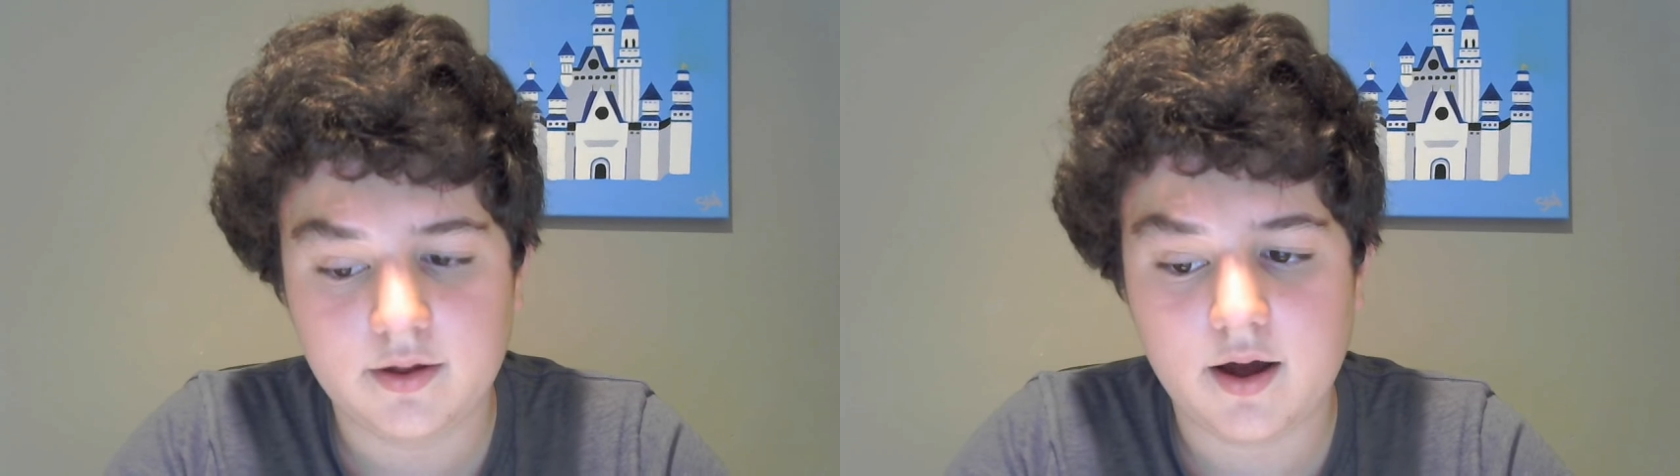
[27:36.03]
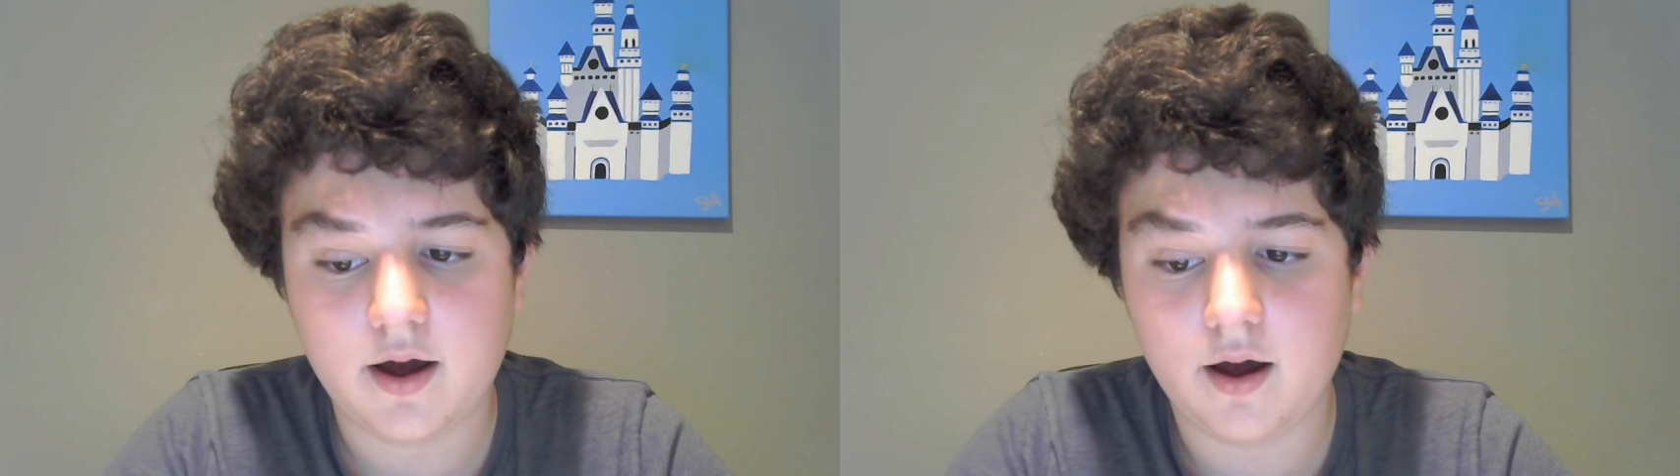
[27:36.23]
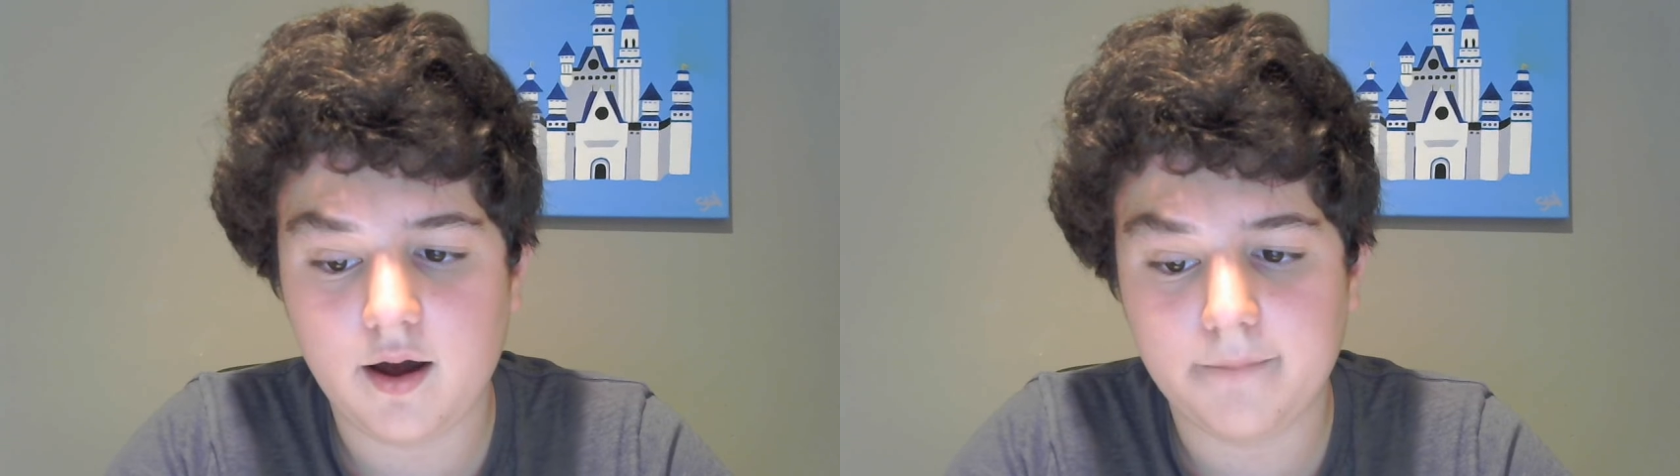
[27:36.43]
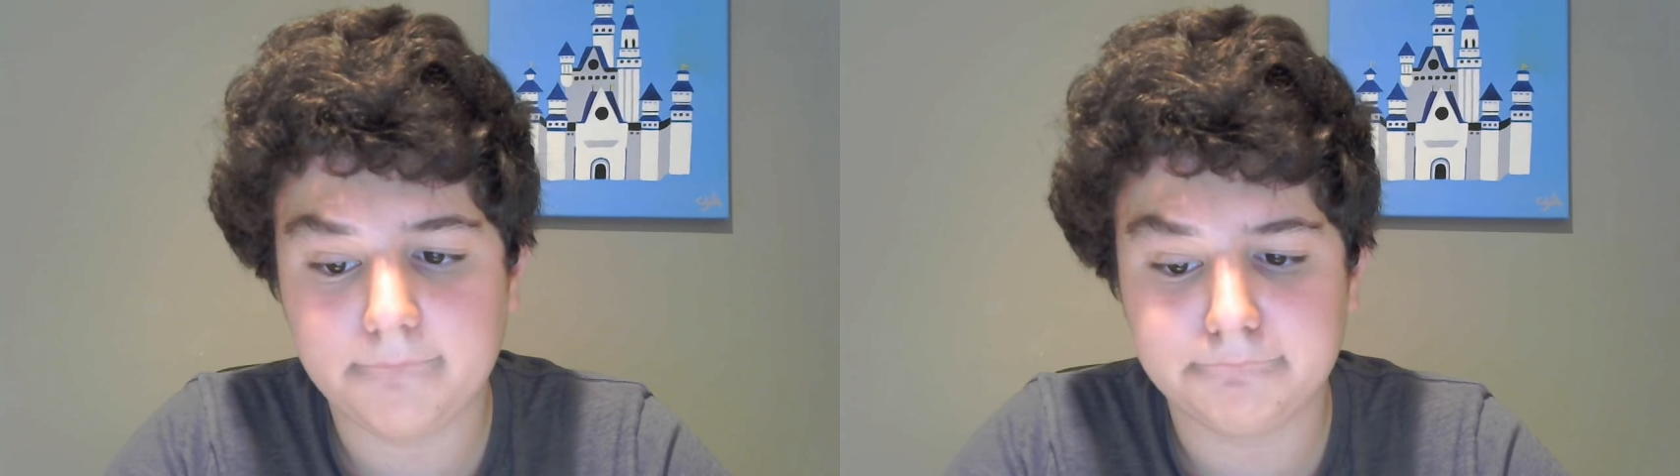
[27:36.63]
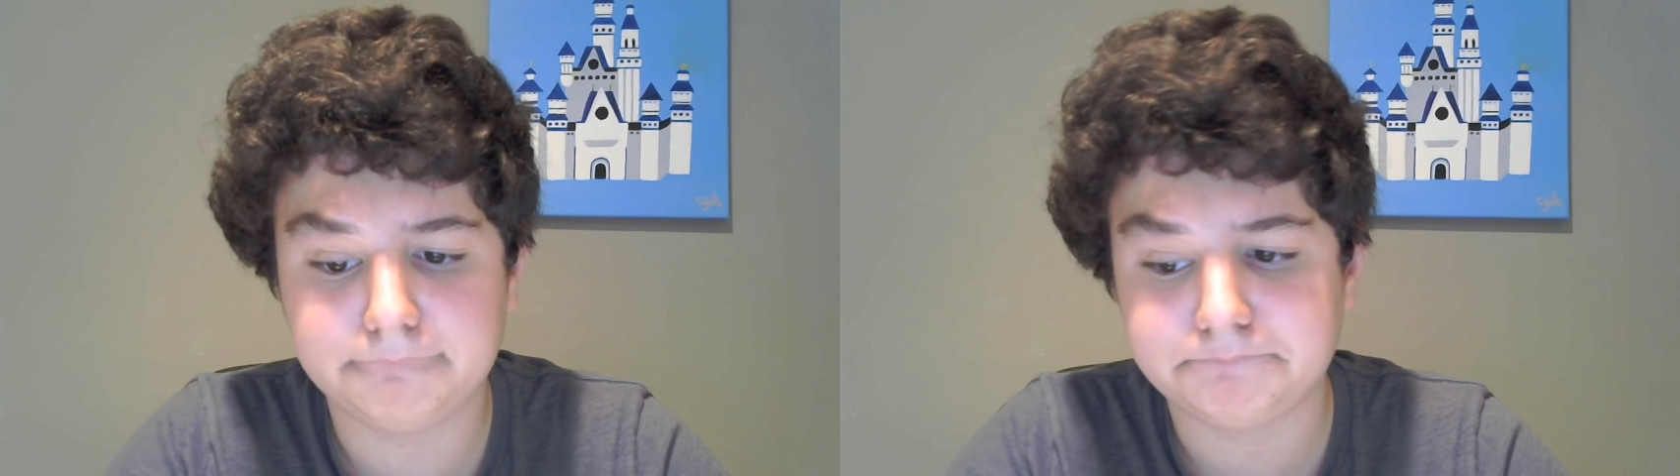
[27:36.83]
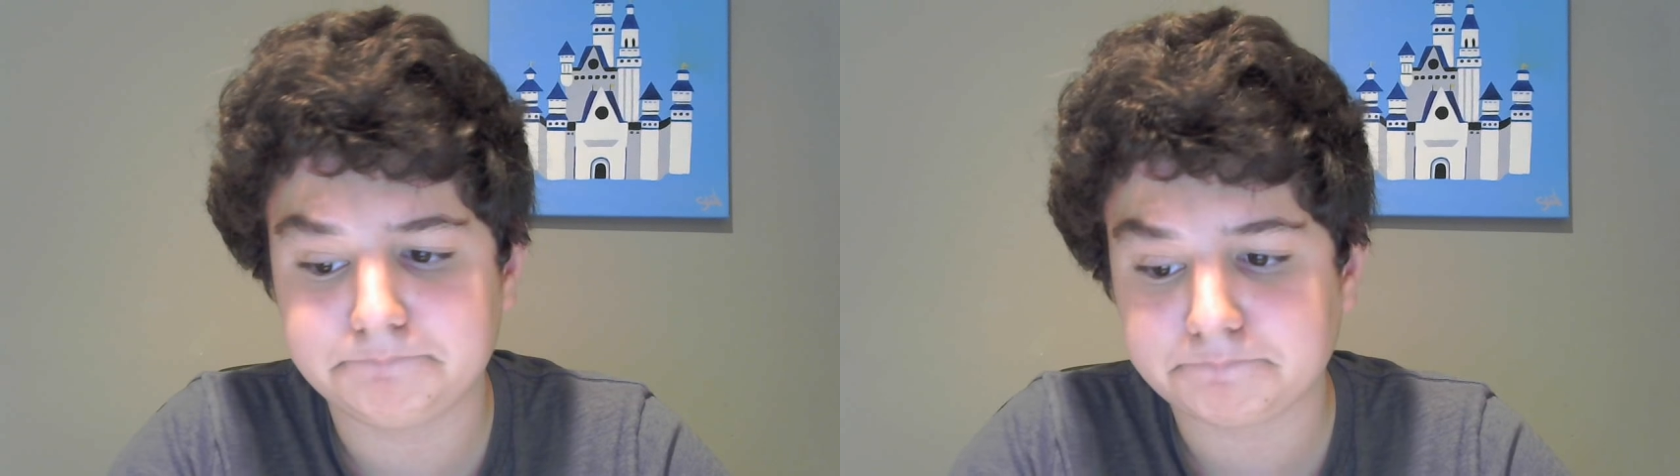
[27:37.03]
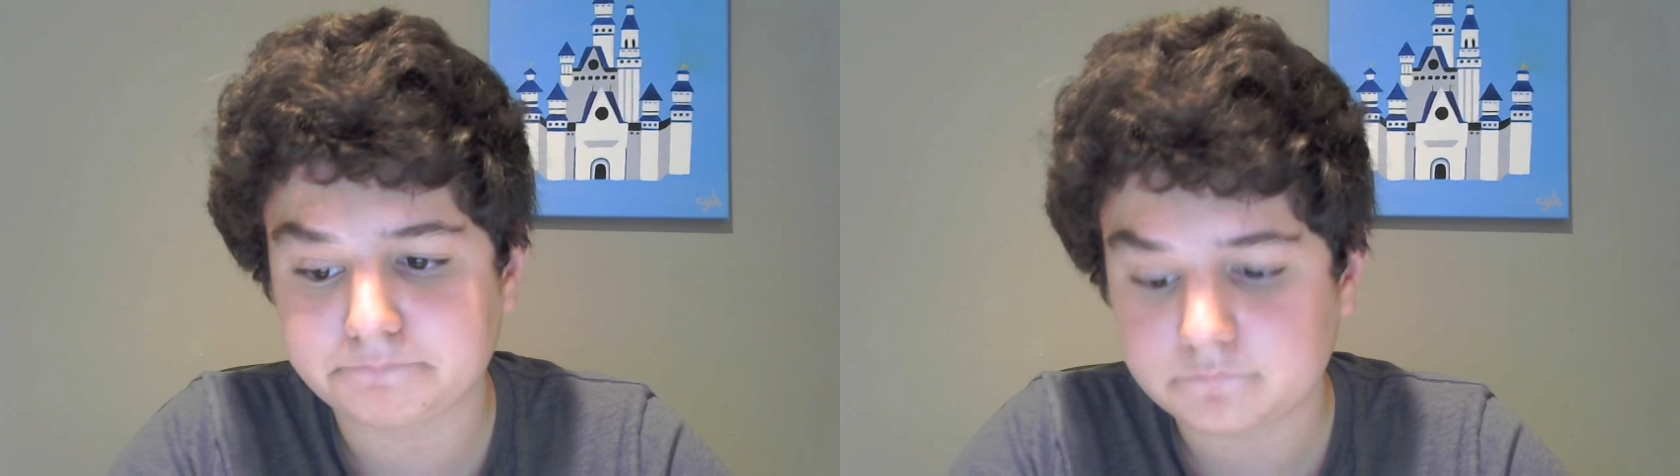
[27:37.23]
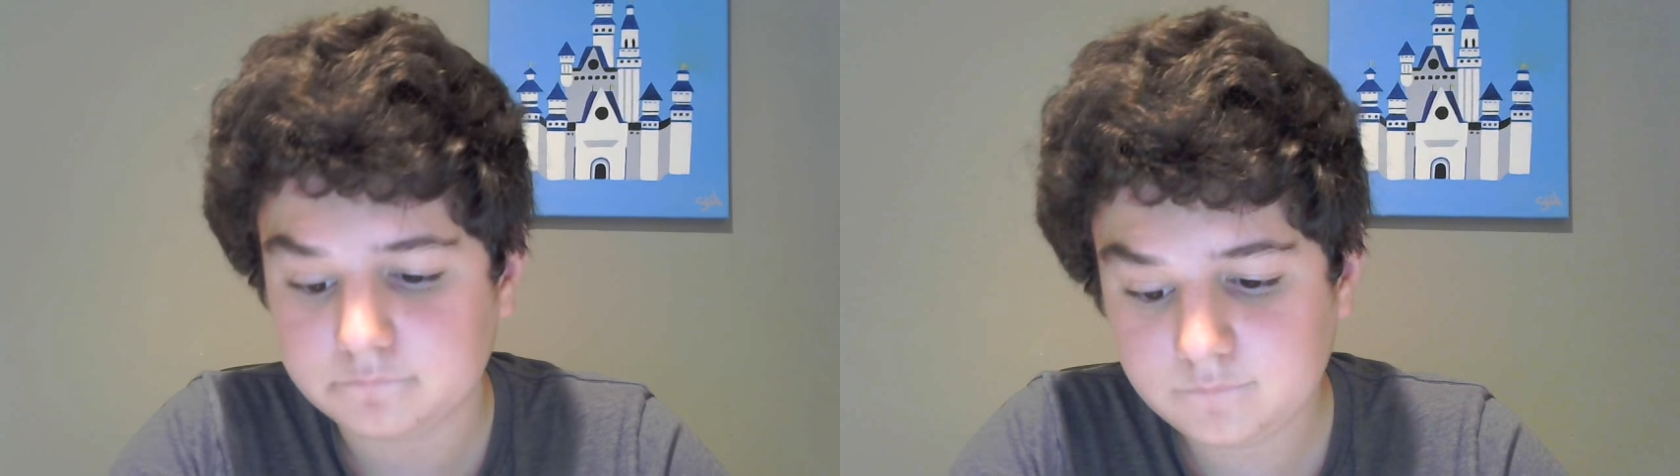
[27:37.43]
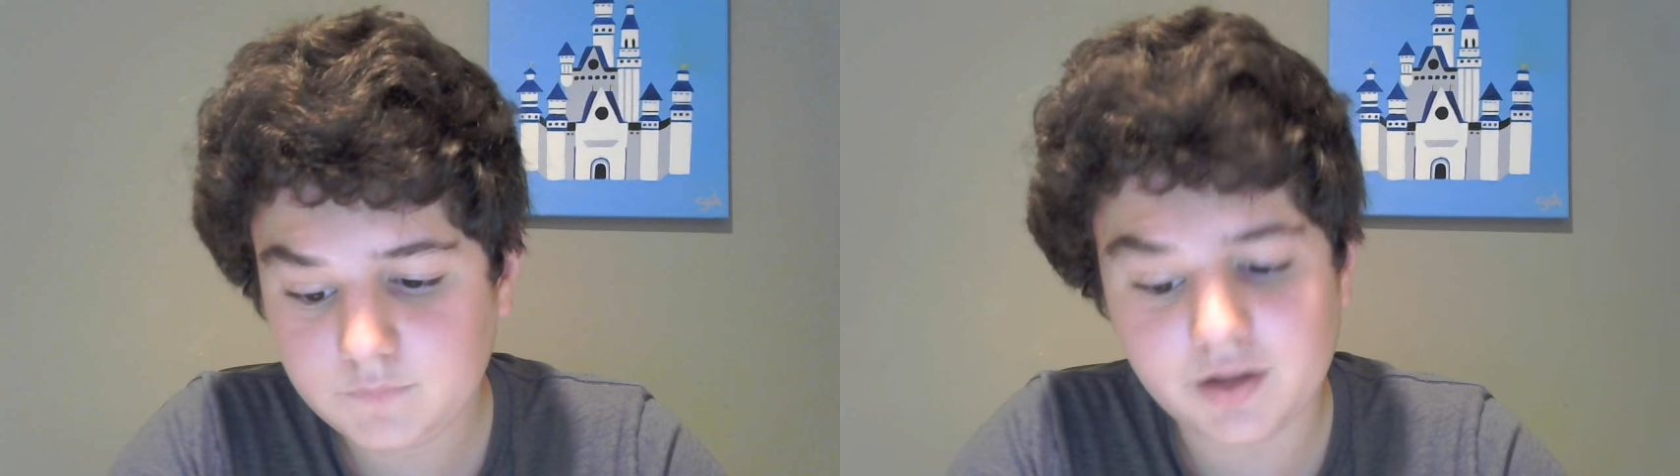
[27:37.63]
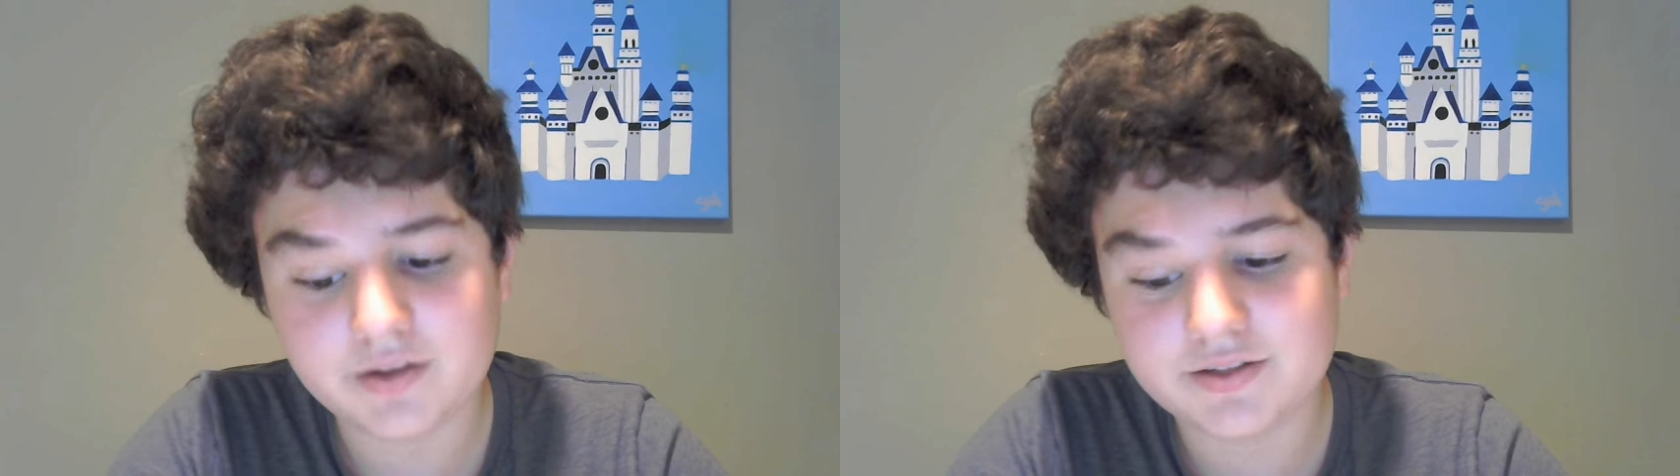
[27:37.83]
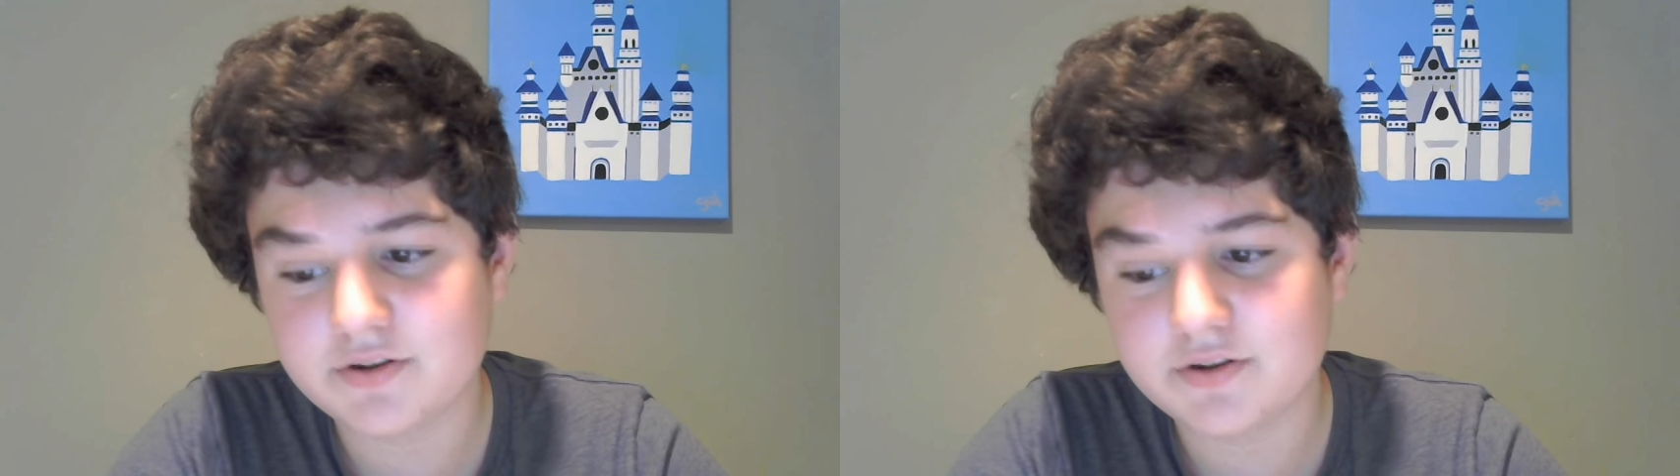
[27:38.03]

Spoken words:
So